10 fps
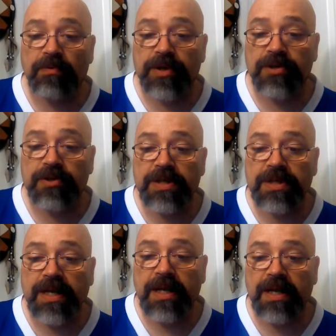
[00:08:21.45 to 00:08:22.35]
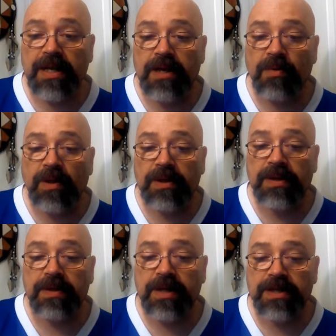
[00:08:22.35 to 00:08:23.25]
Research Society in
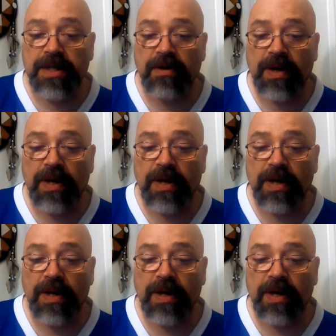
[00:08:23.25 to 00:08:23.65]
Kiwandan Casino.